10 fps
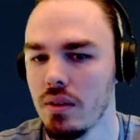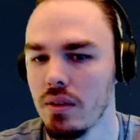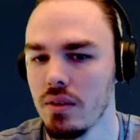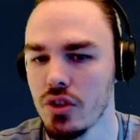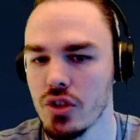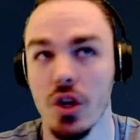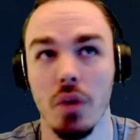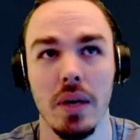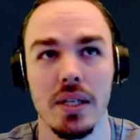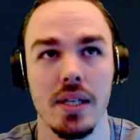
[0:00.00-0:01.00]
Just no
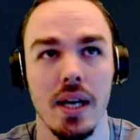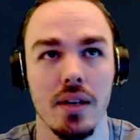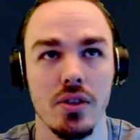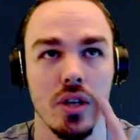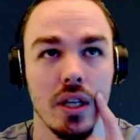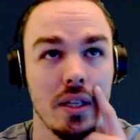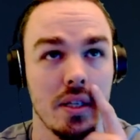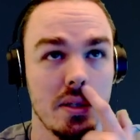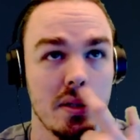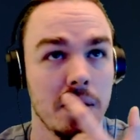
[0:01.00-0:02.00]
mustache like
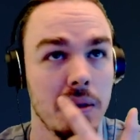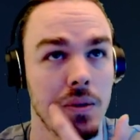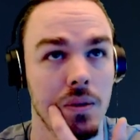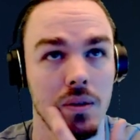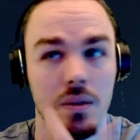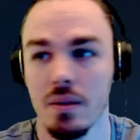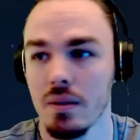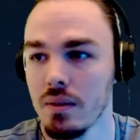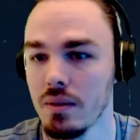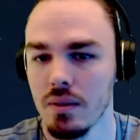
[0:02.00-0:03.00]
this?
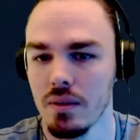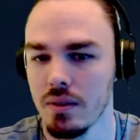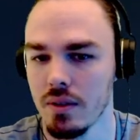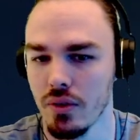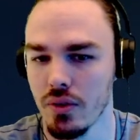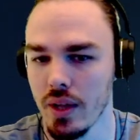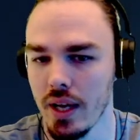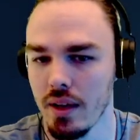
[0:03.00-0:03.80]
Don't do that.